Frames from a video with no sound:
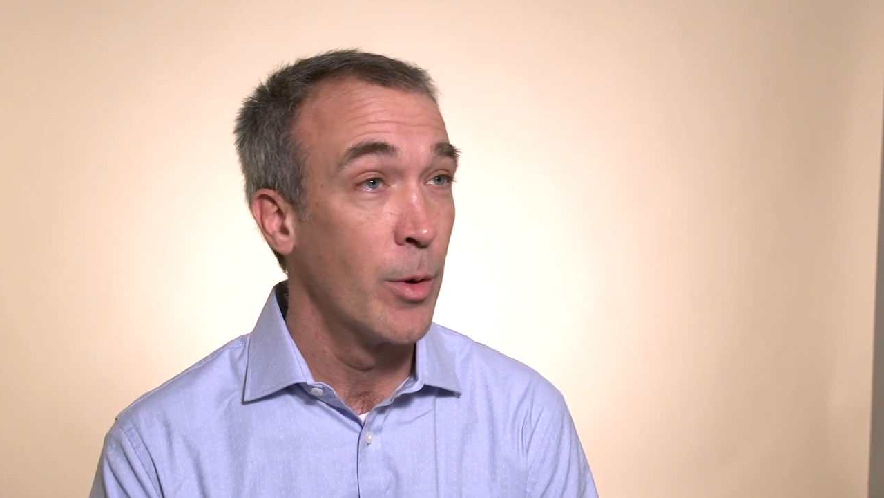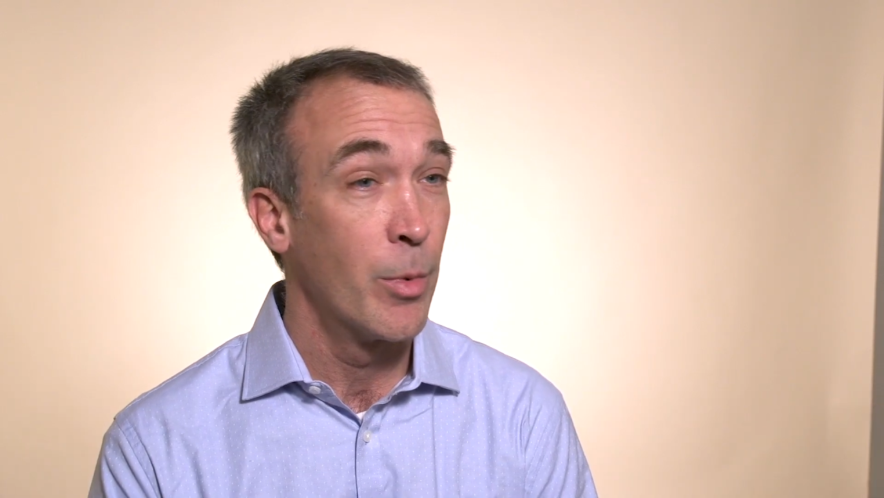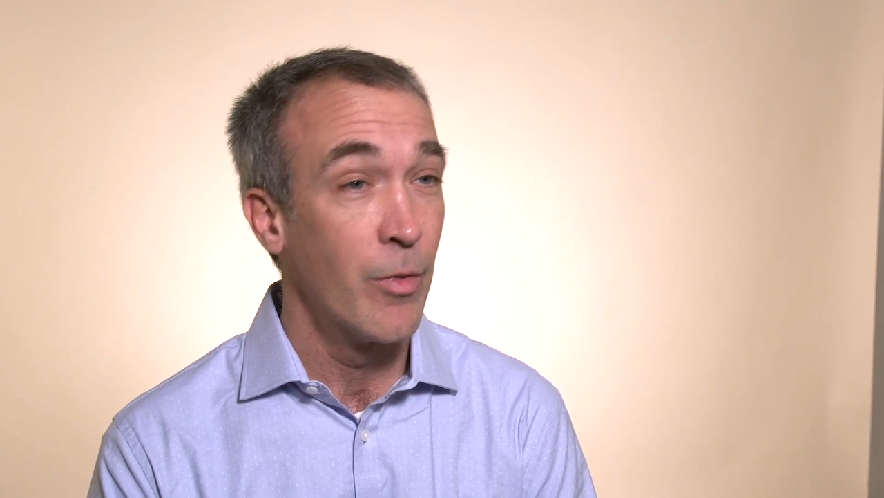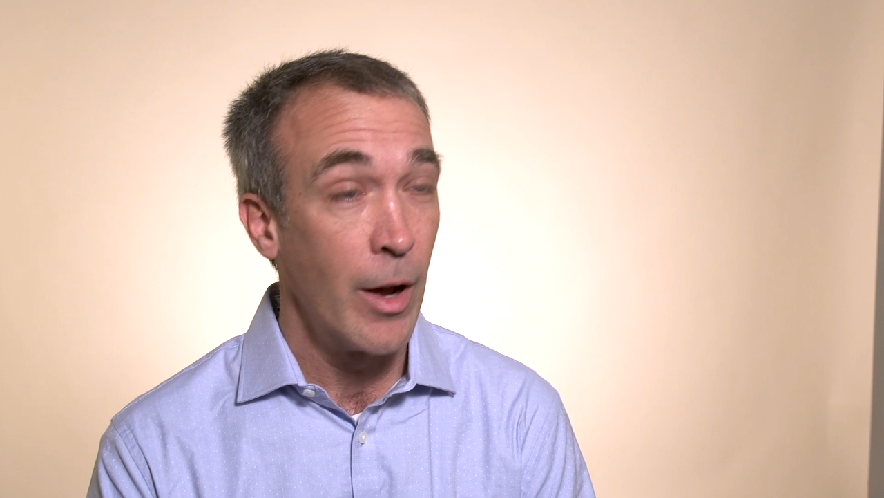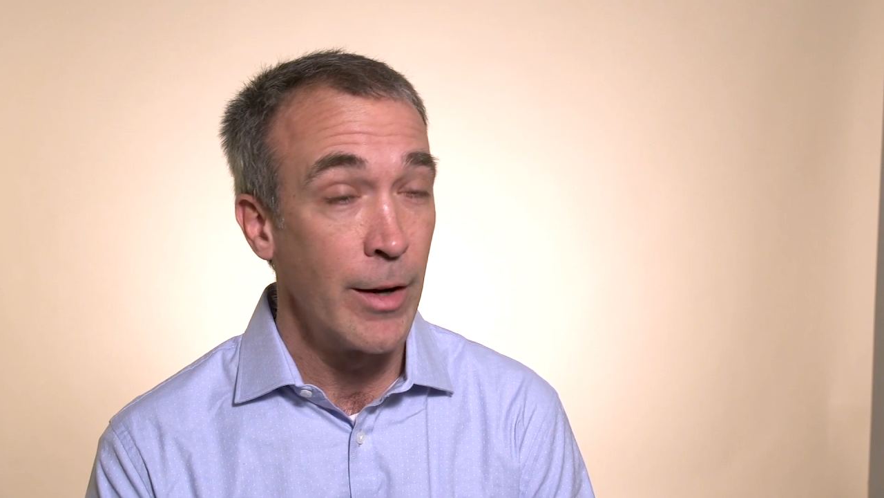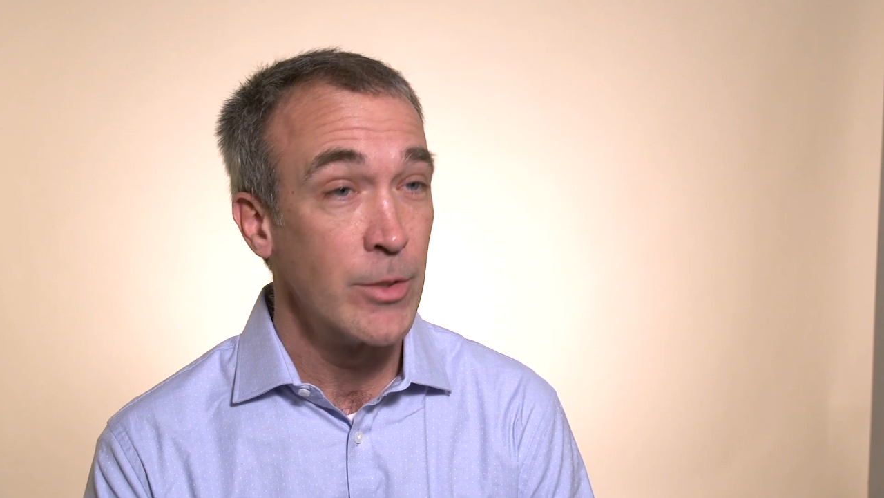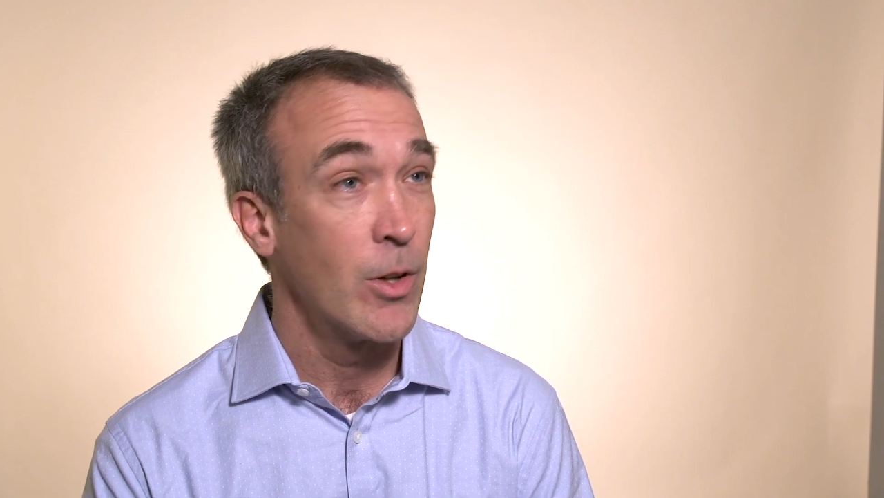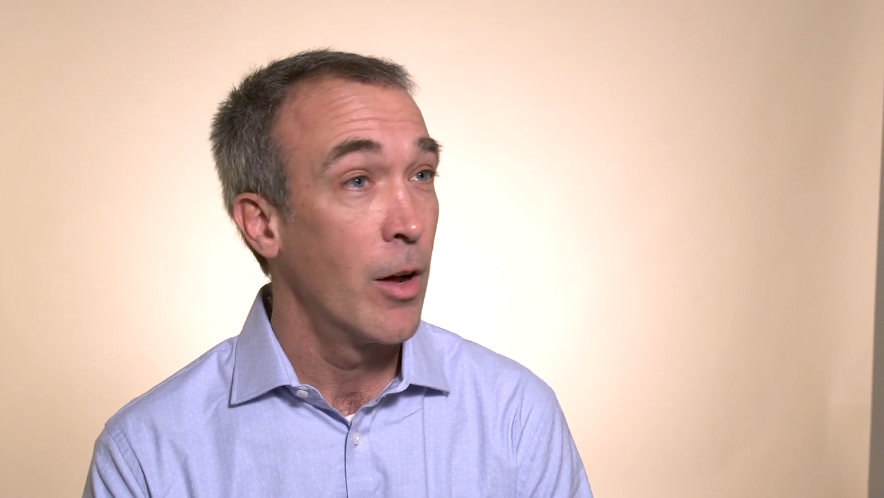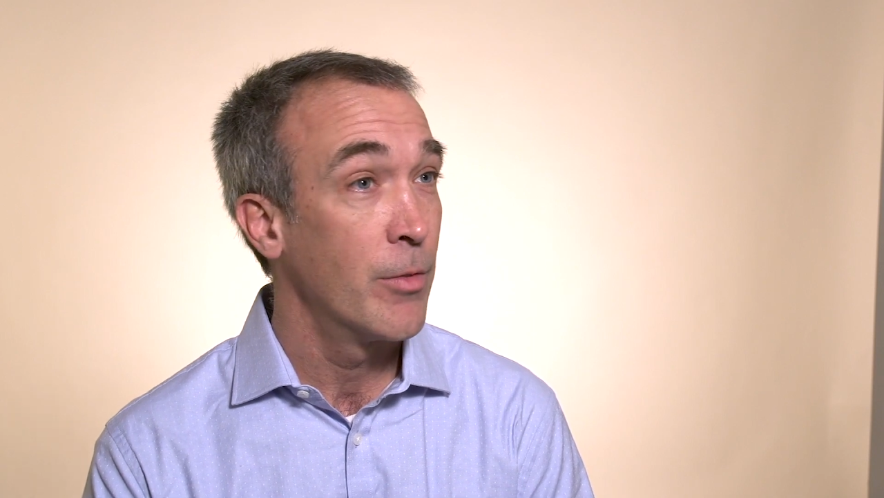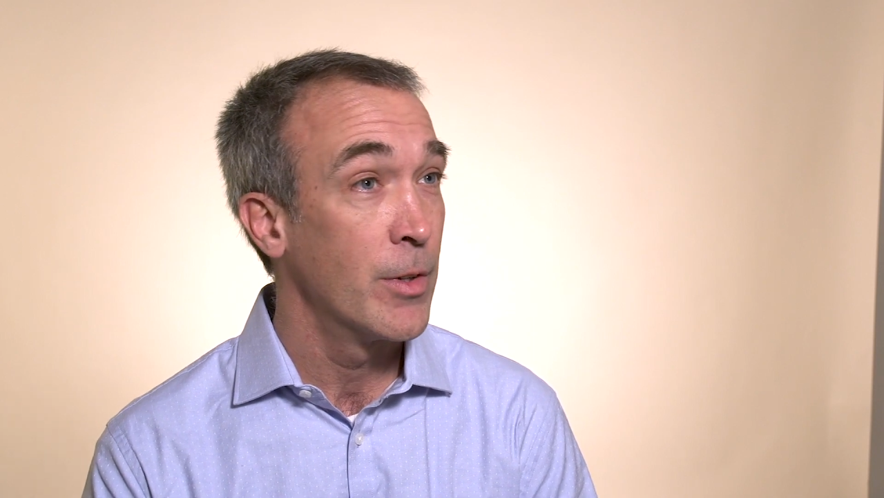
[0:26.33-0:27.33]
a provider's
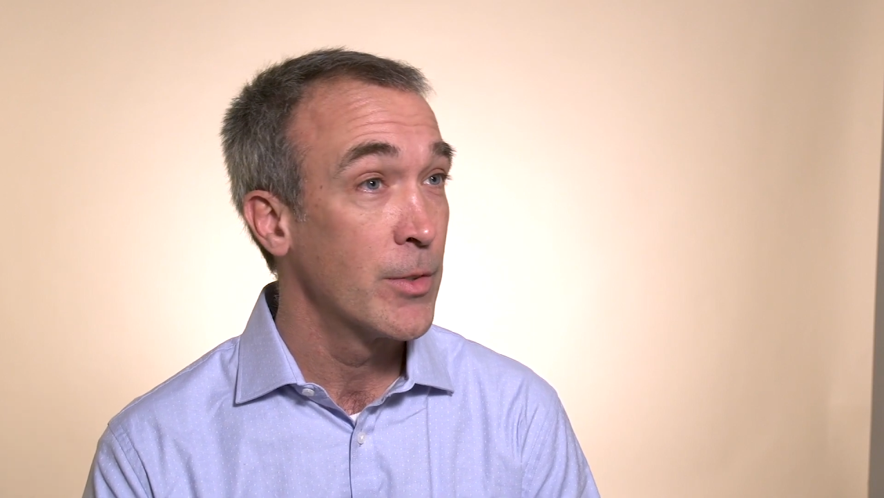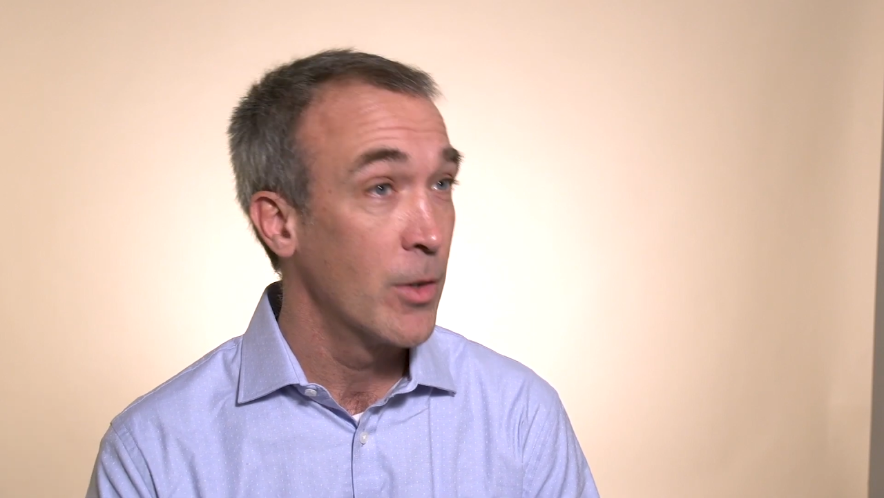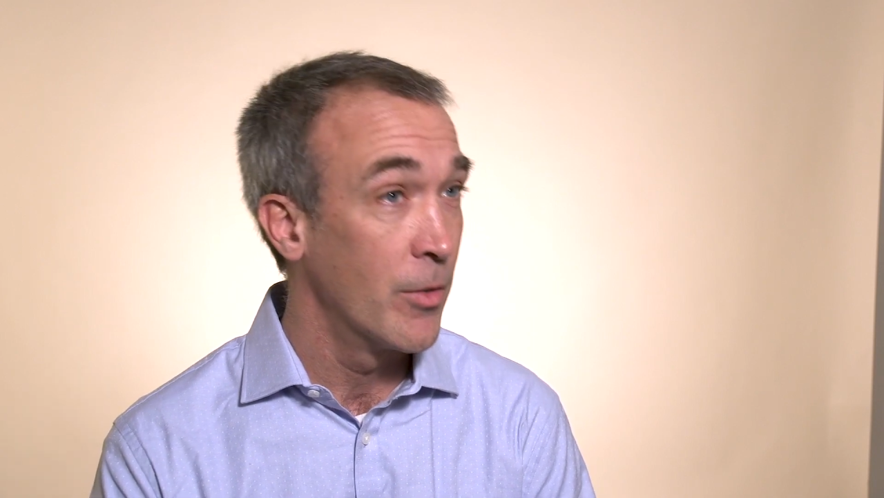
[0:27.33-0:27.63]
office or a